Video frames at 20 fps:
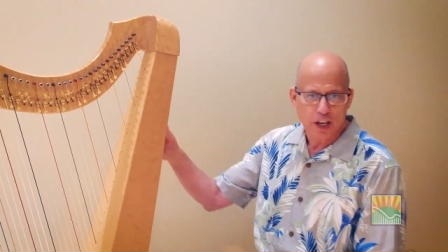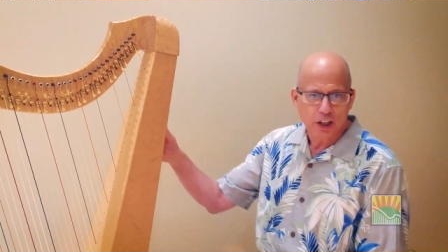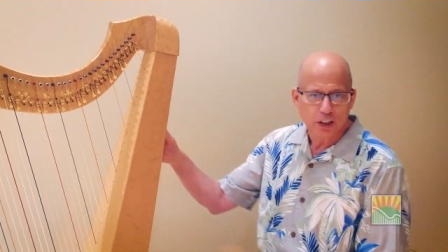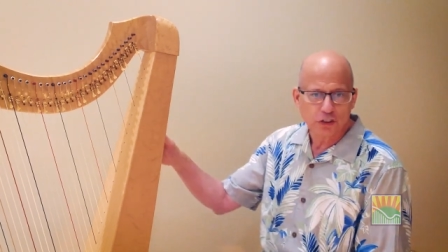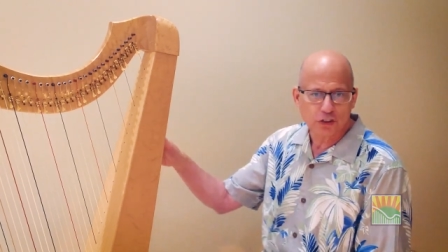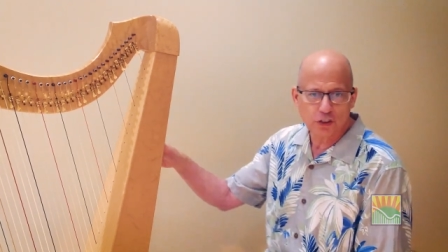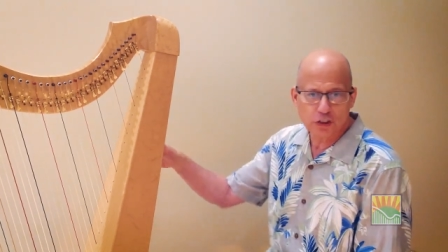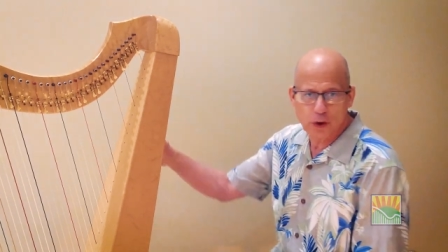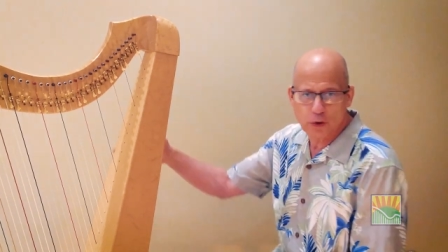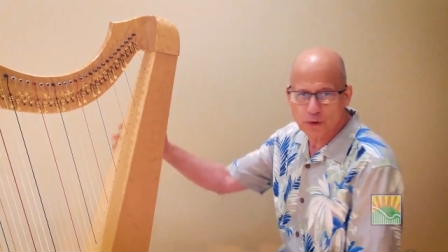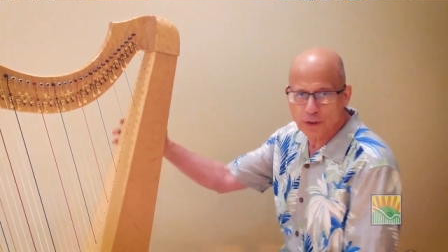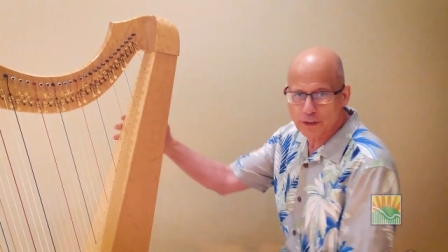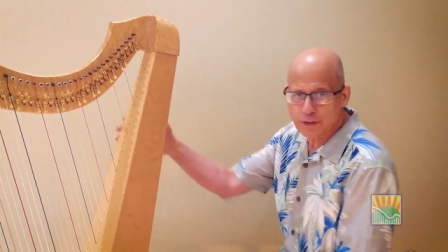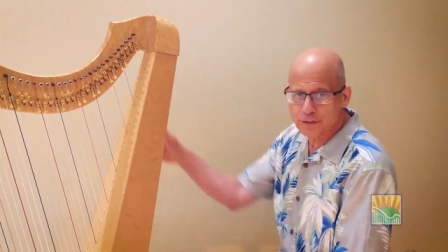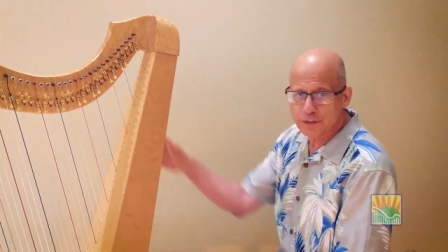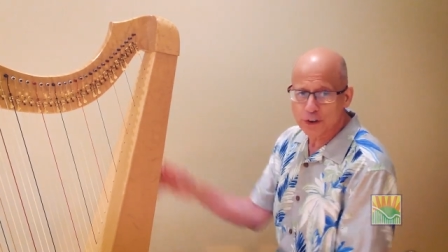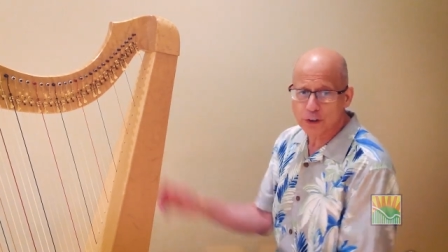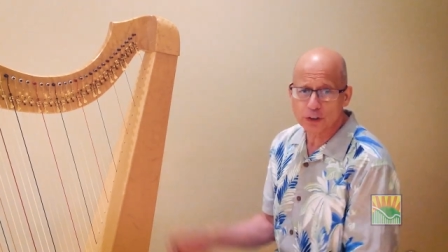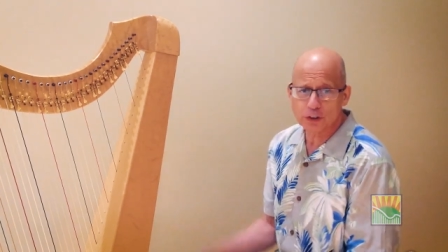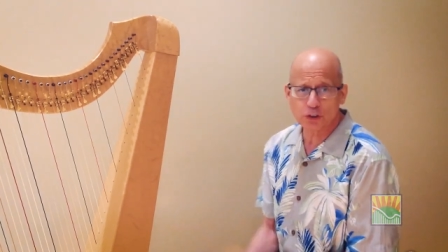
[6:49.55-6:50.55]
So the
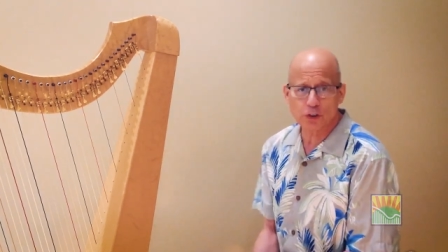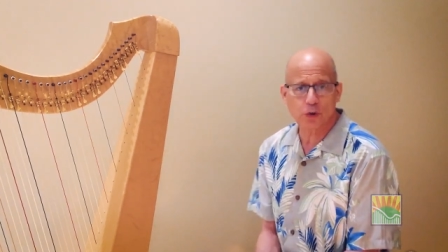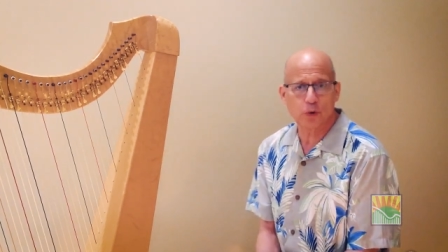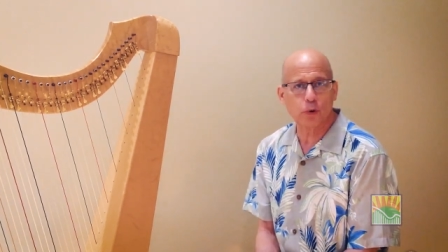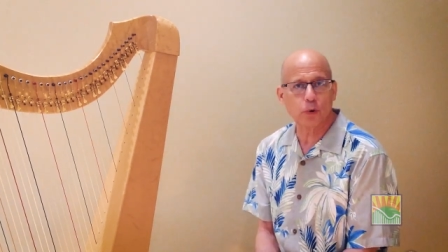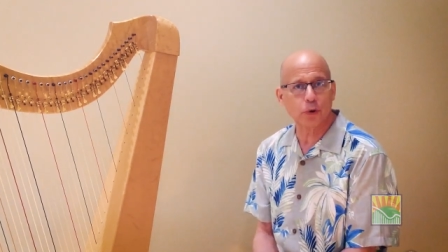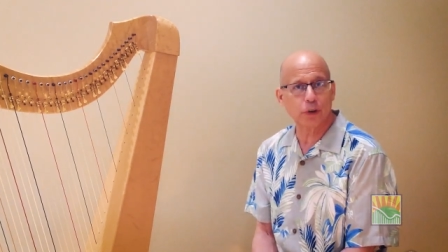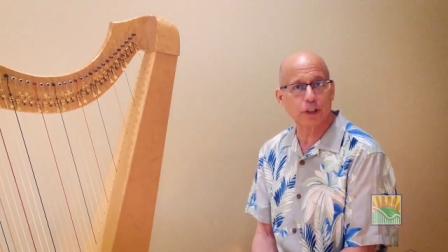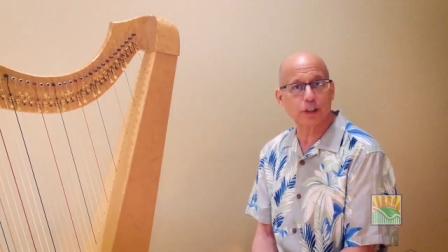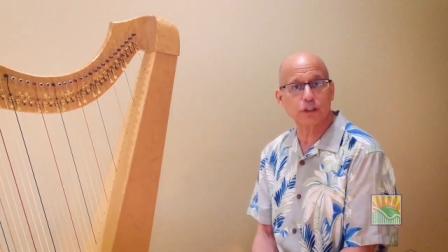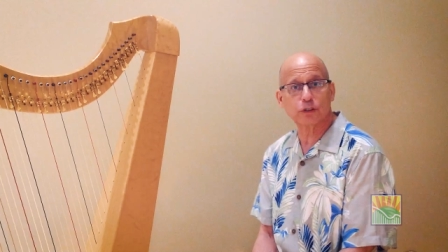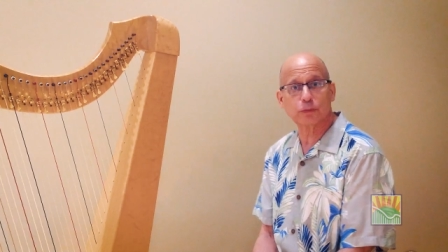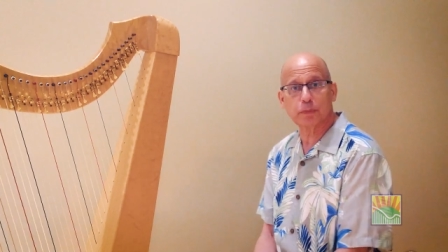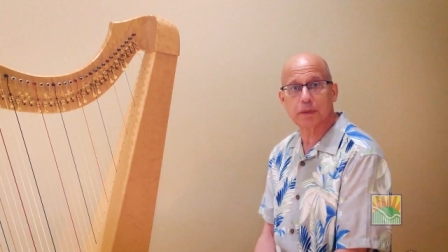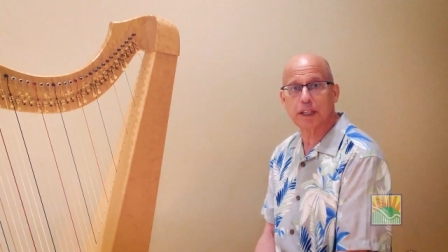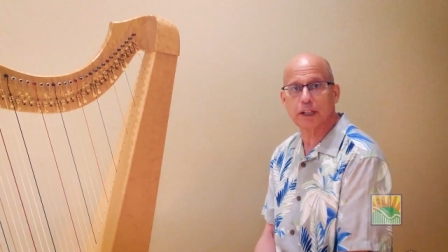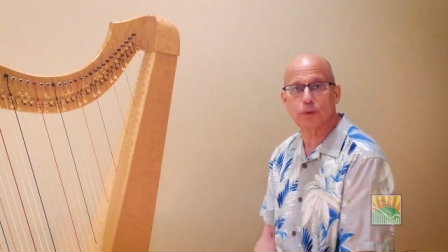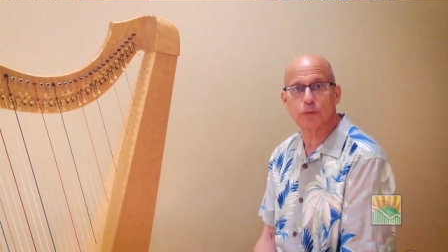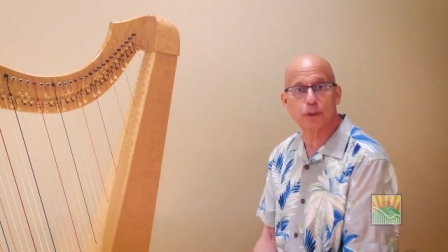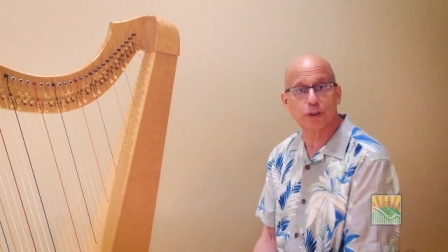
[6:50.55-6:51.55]
first chord is
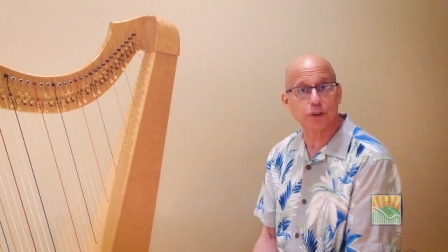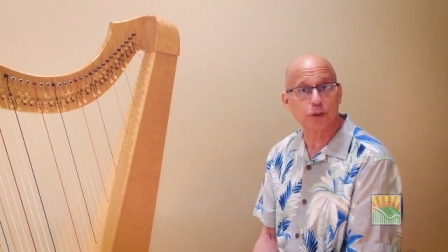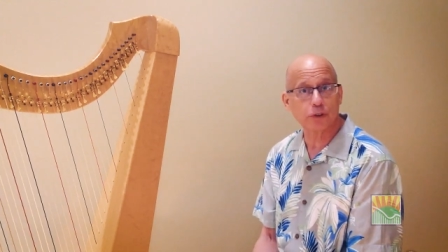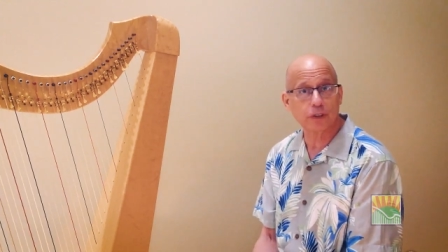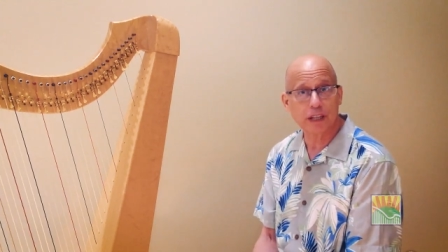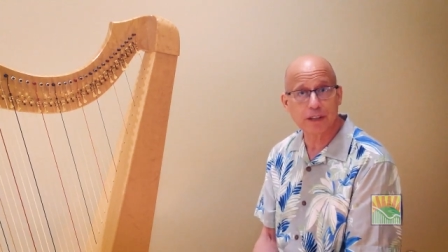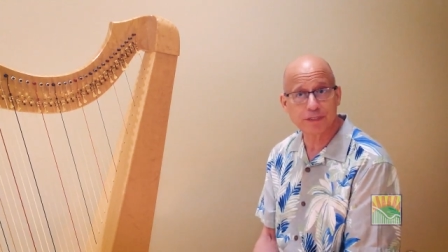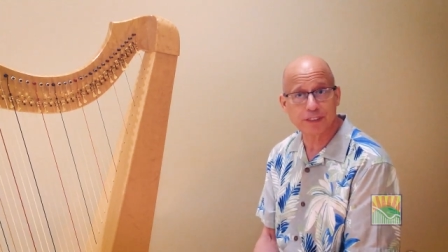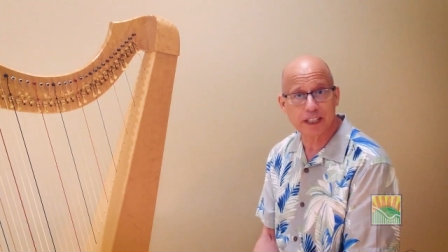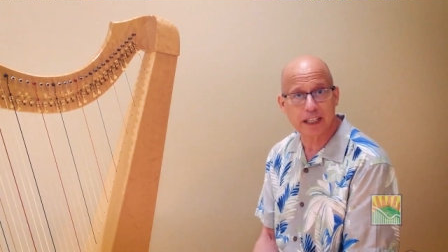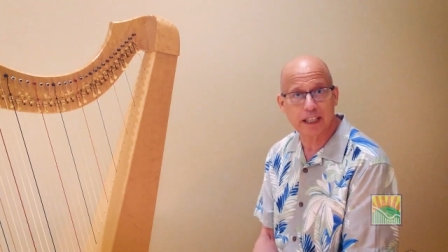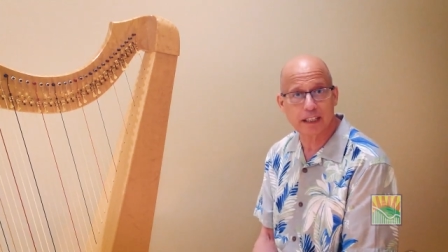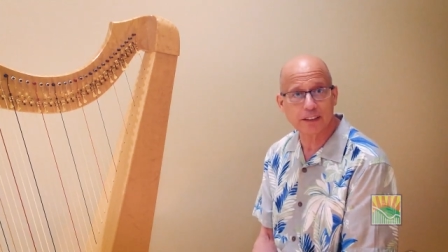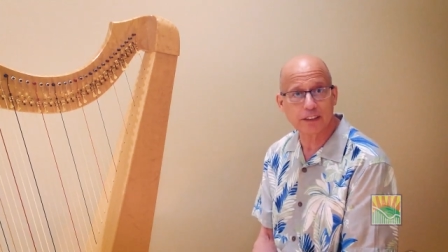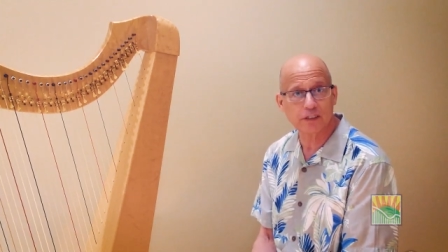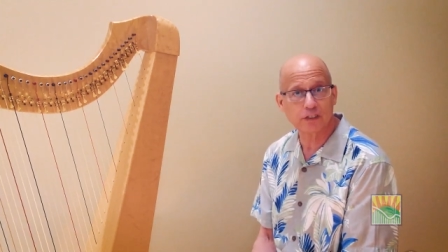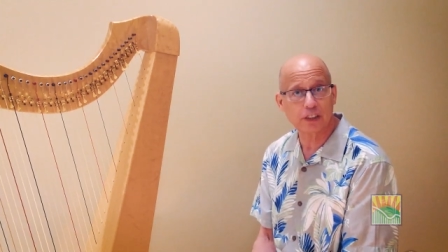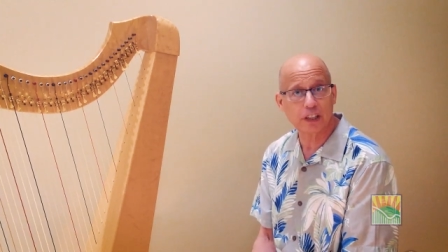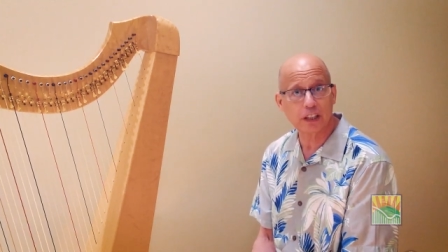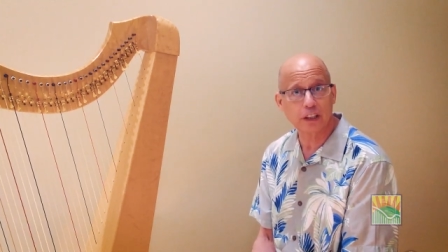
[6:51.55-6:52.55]
played with your left hand,
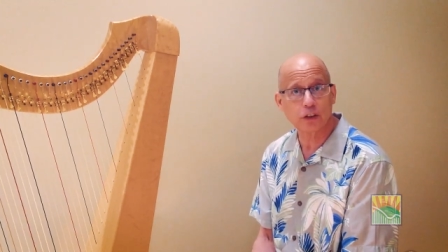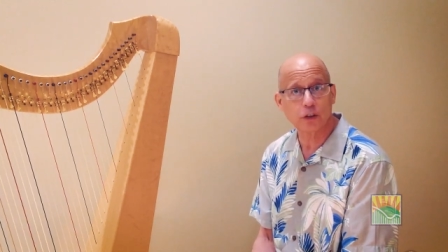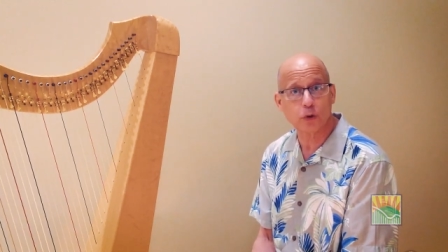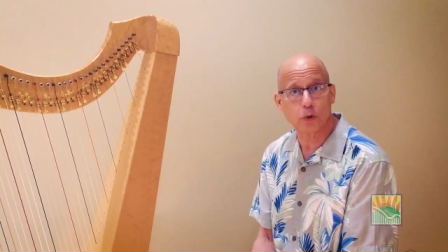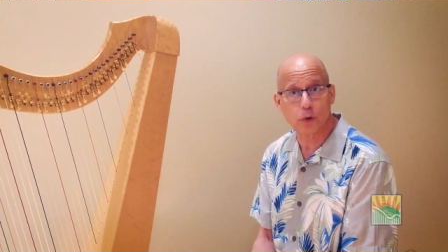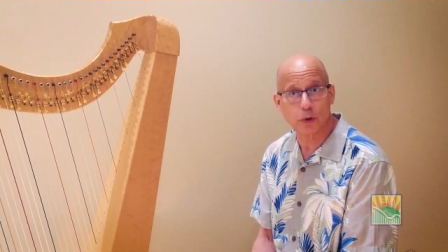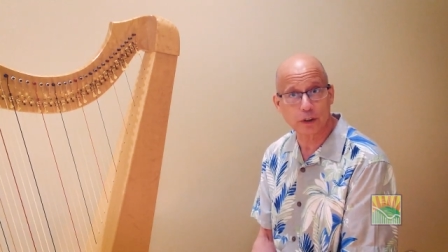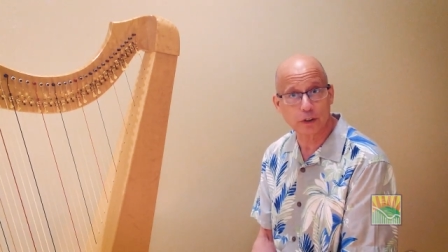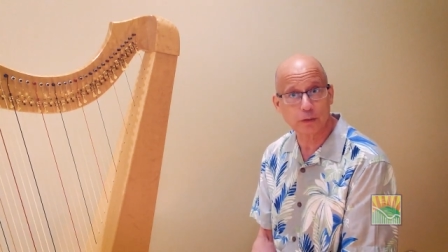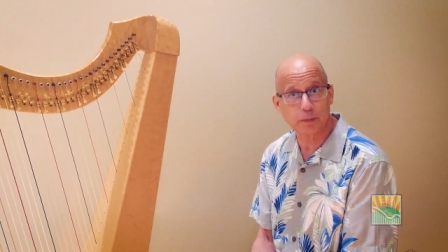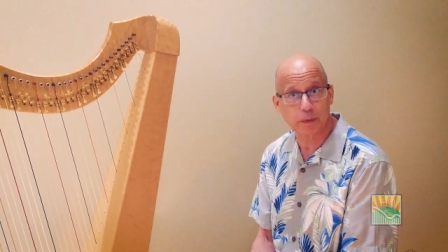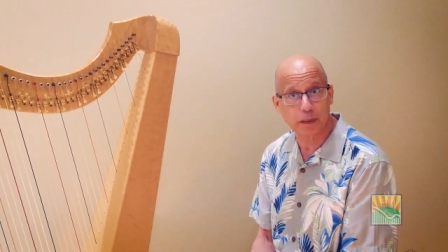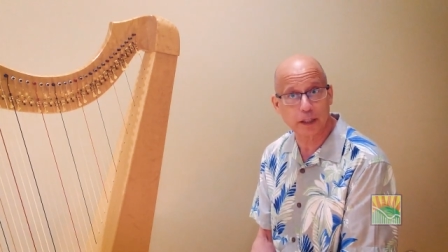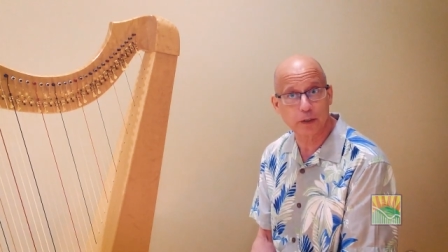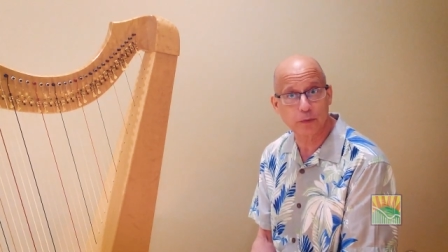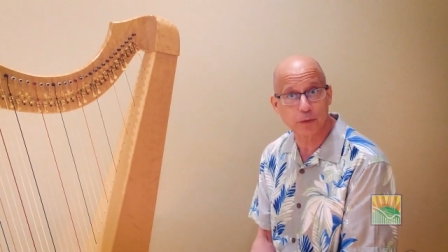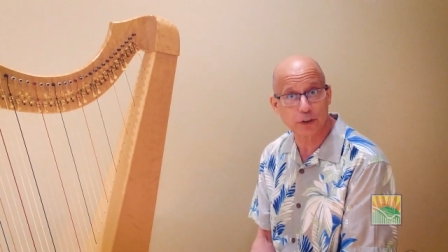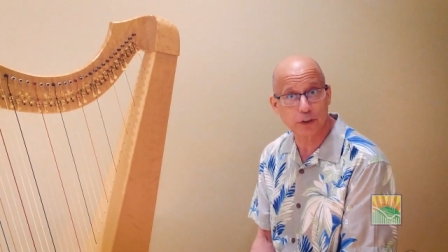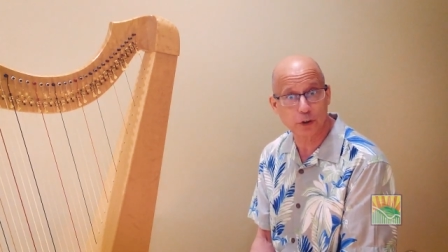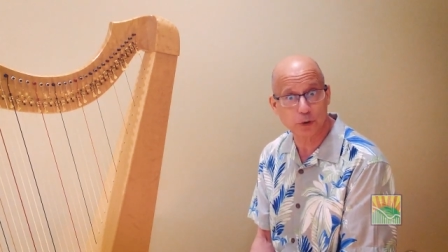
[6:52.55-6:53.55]
the second chord is
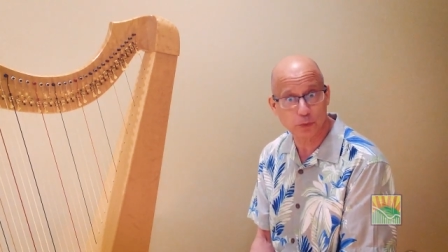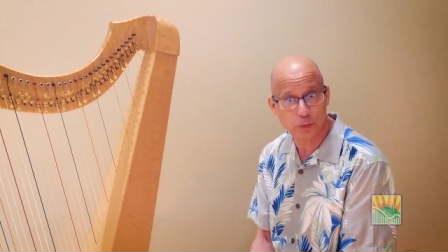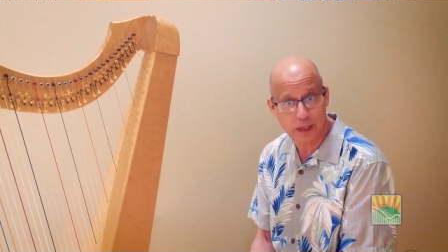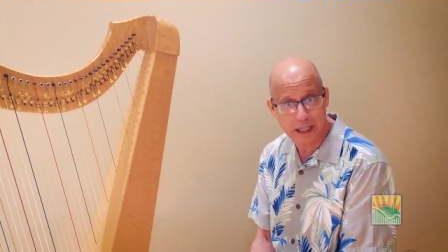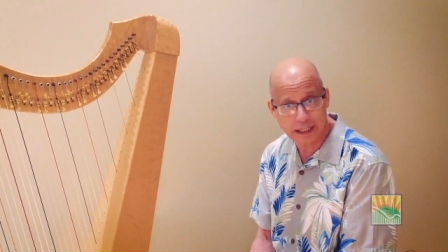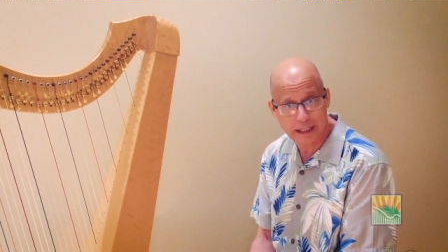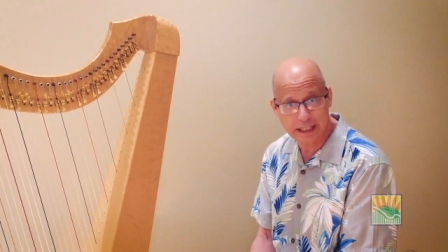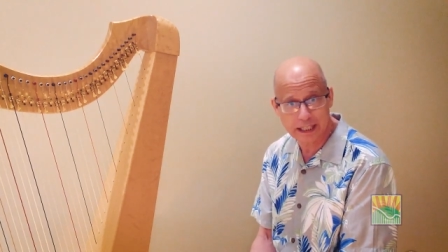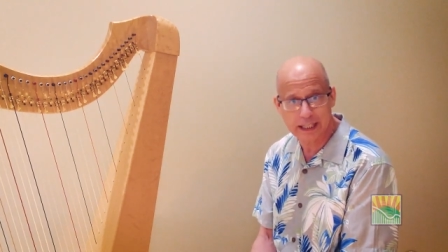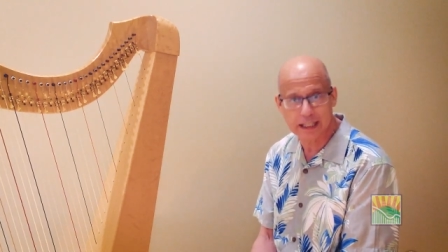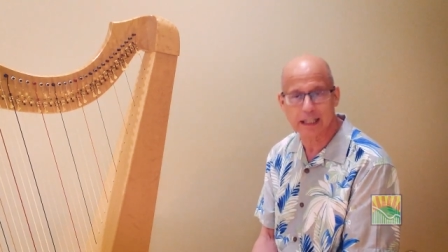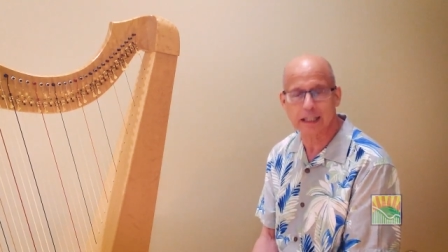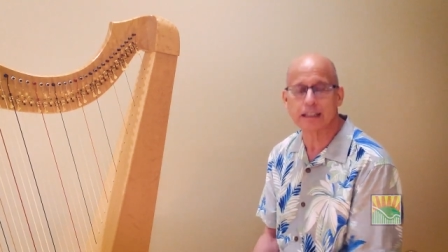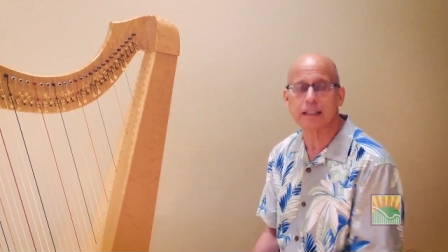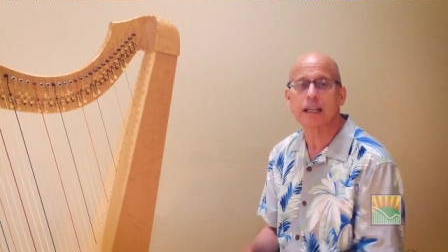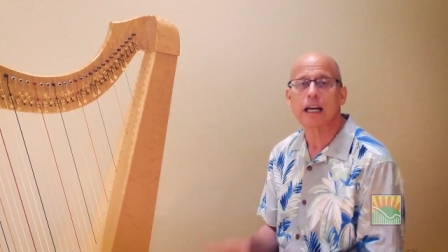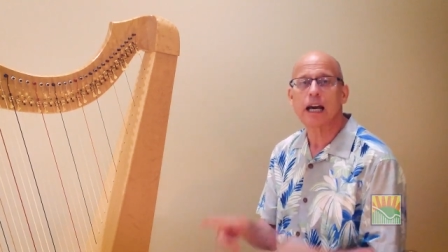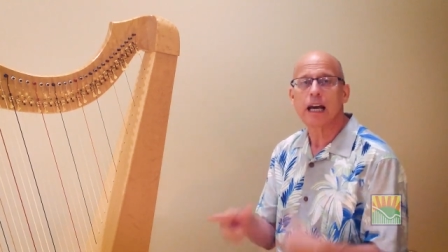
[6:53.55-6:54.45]
played with your right hand,